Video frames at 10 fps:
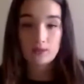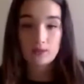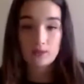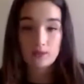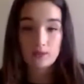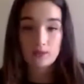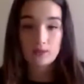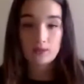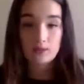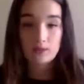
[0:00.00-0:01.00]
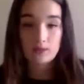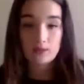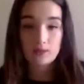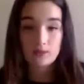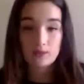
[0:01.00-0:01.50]

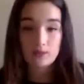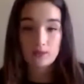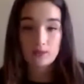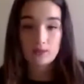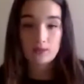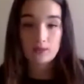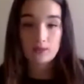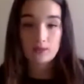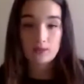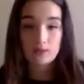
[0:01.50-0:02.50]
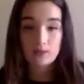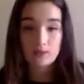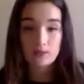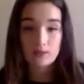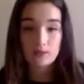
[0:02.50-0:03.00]

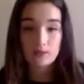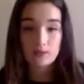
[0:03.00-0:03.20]
No one is speaking in this clip.